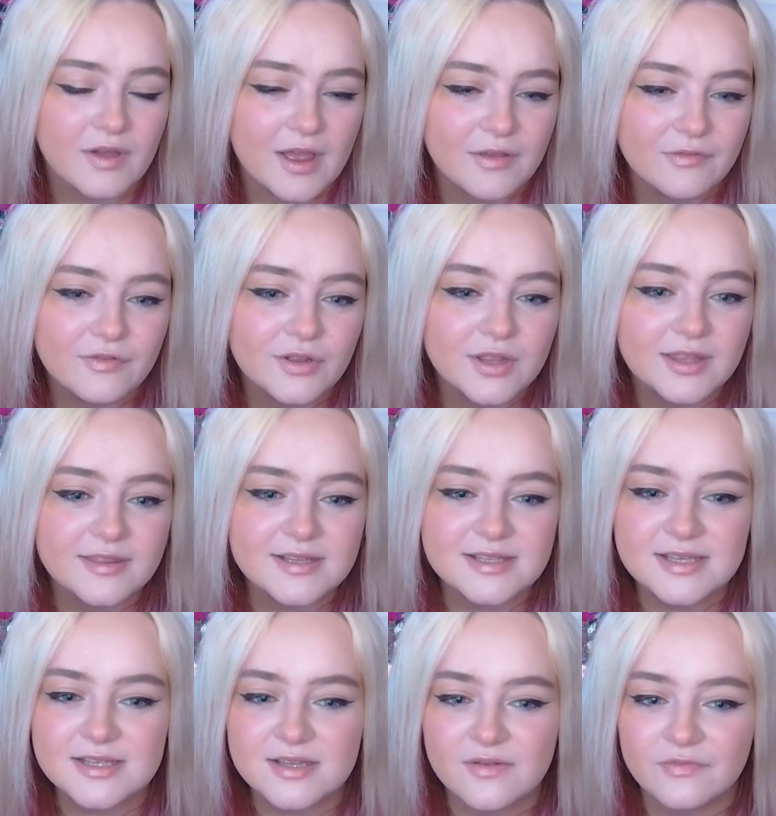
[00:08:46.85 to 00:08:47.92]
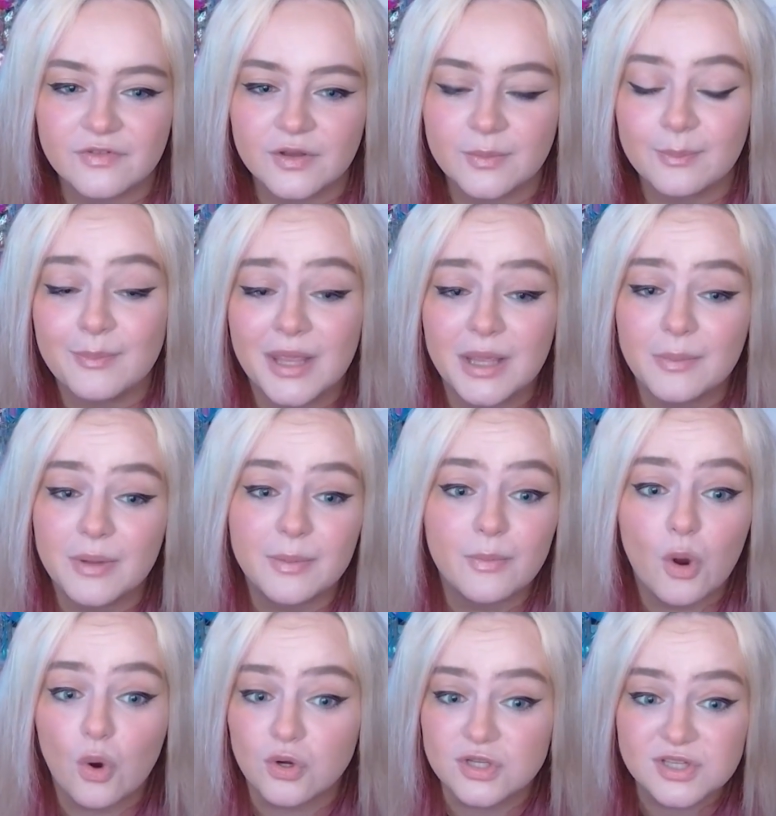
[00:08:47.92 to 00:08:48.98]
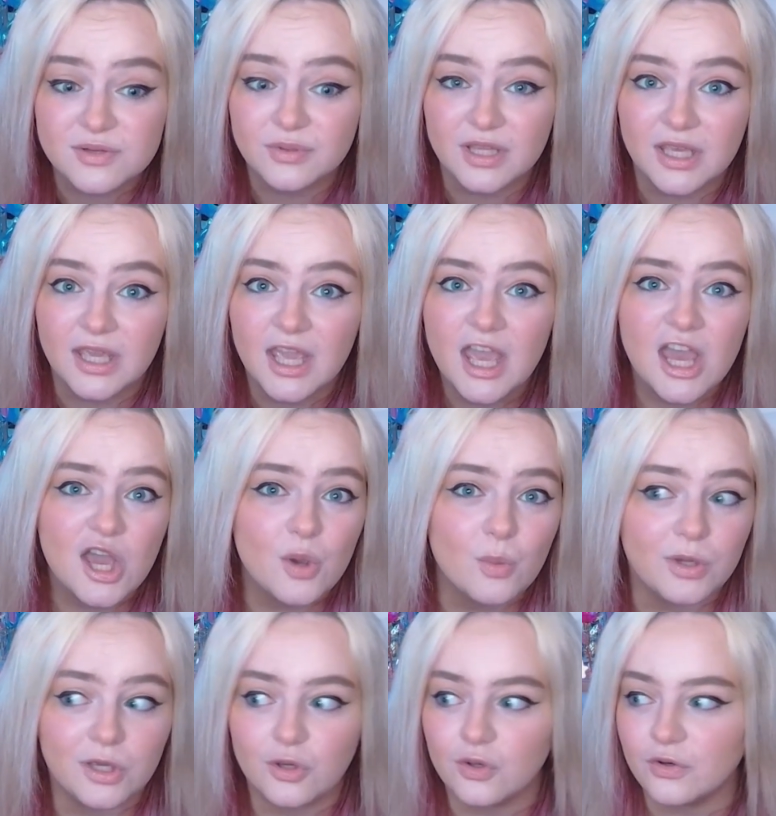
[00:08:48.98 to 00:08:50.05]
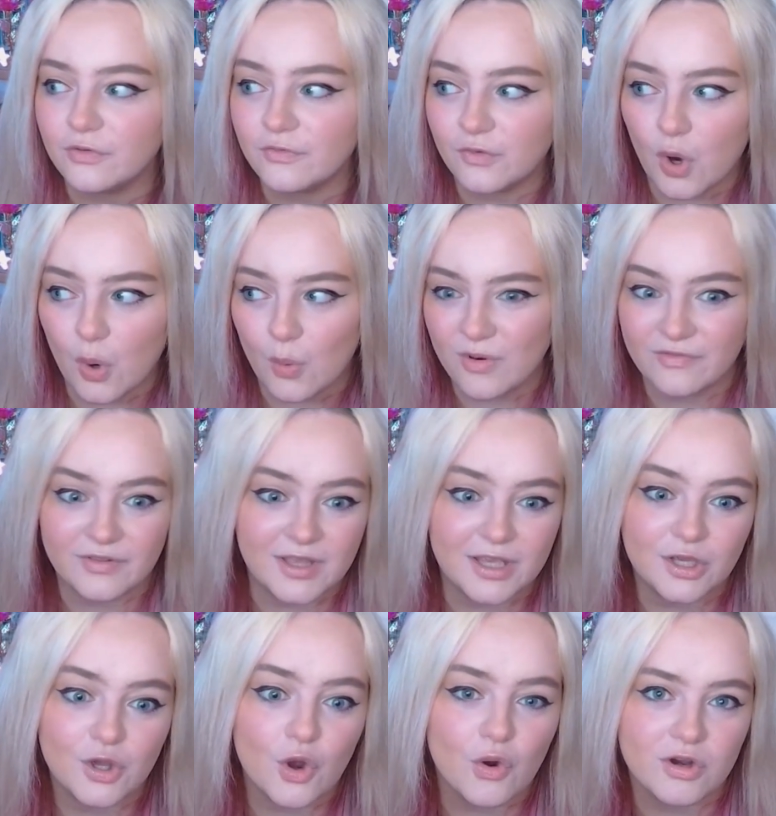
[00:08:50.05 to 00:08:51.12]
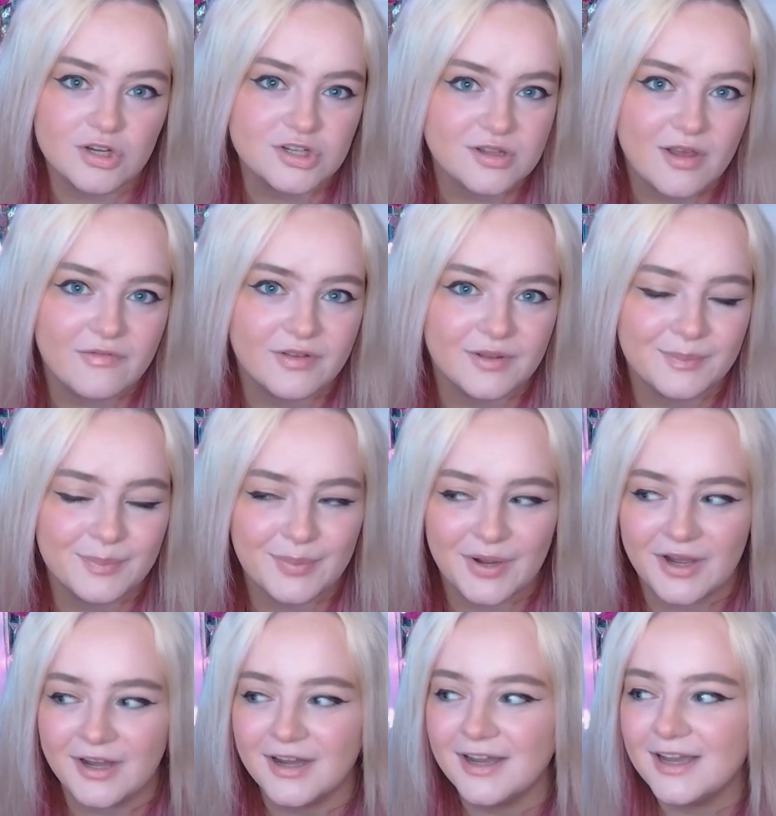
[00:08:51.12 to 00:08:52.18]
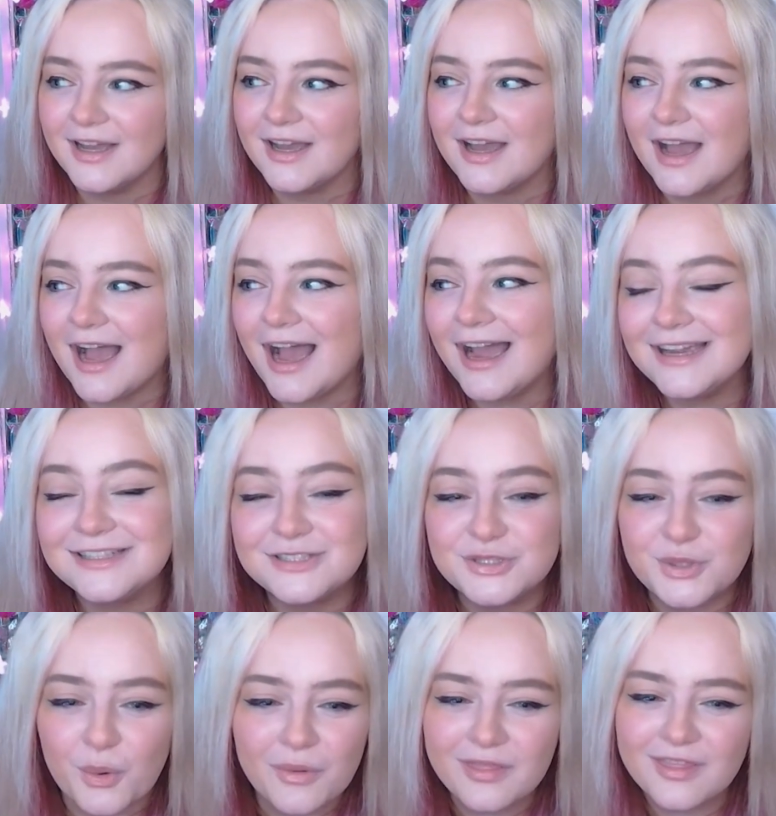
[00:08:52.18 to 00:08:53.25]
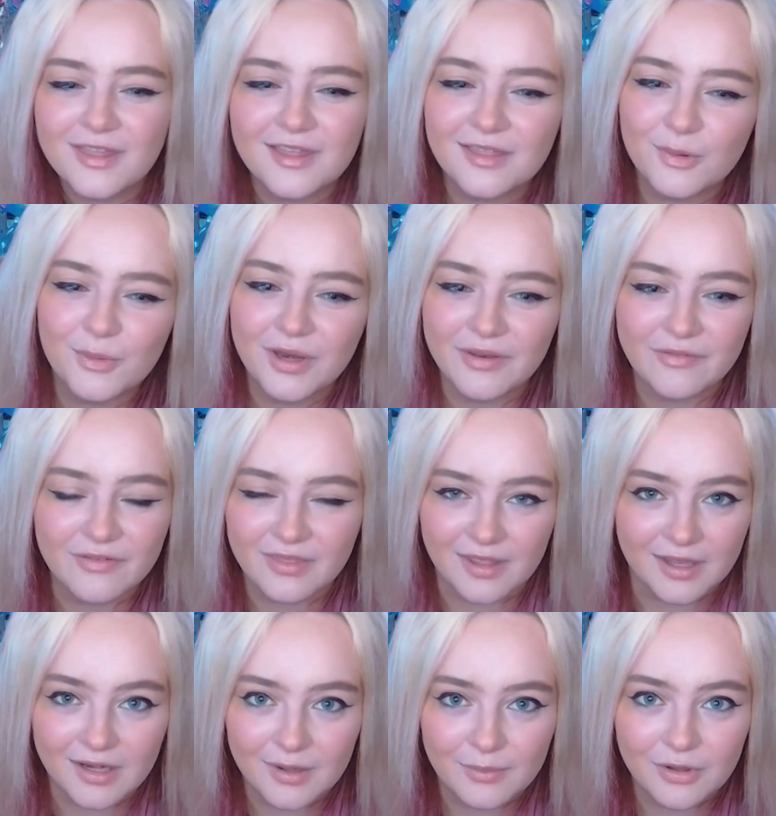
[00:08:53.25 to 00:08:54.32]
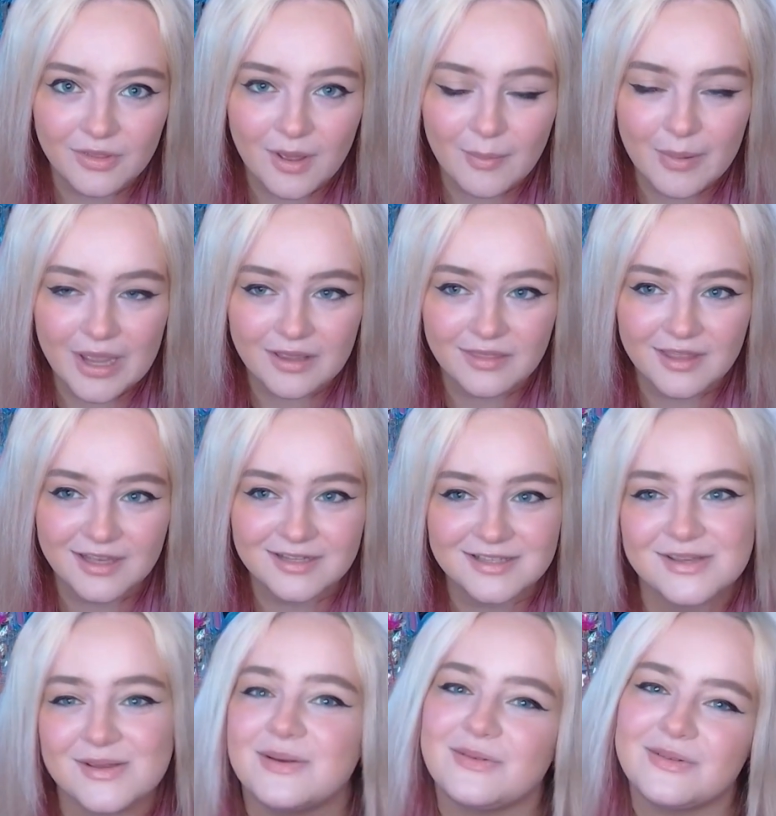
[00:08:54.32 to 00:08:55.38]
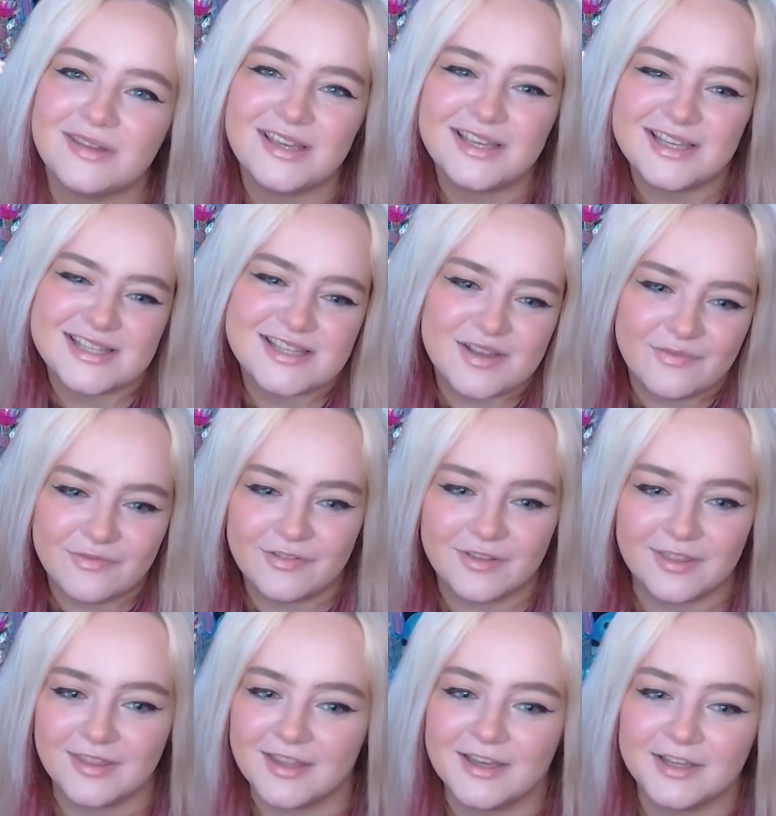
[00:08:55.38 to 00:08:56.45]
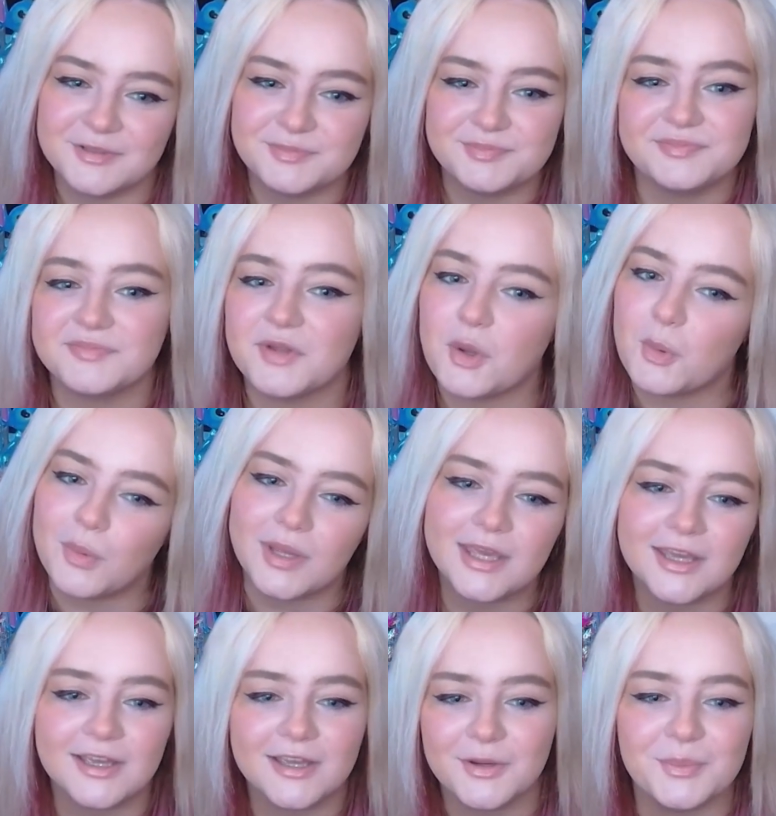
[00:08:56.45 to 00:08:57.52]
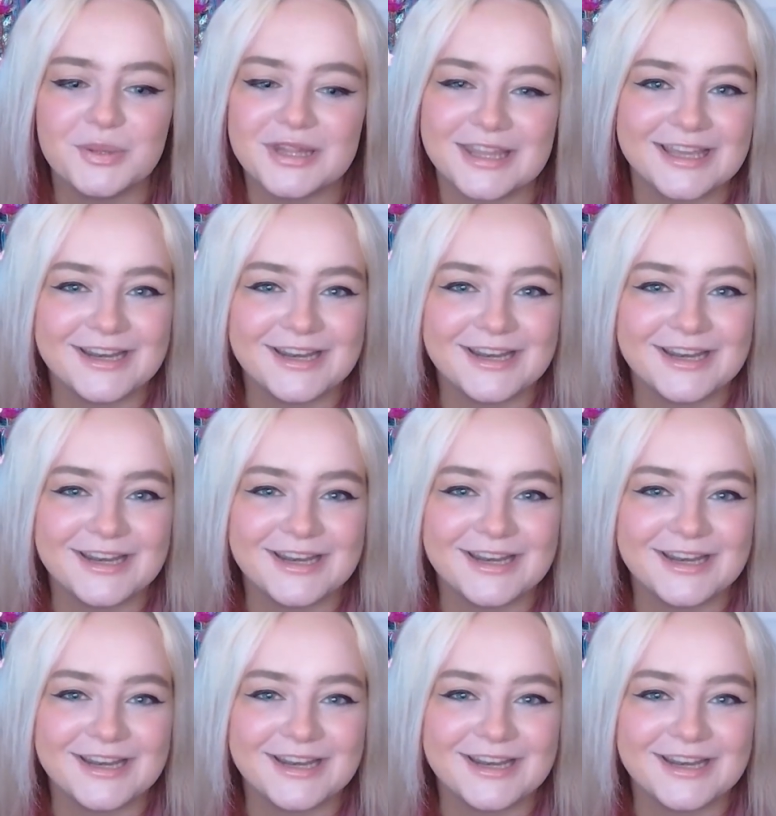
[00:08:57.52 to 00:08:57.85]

I feel like this is something maybe possibly we could have got with like cottage living, but I don't think they were even thinking about that back then, so I don't think it's something that we can complain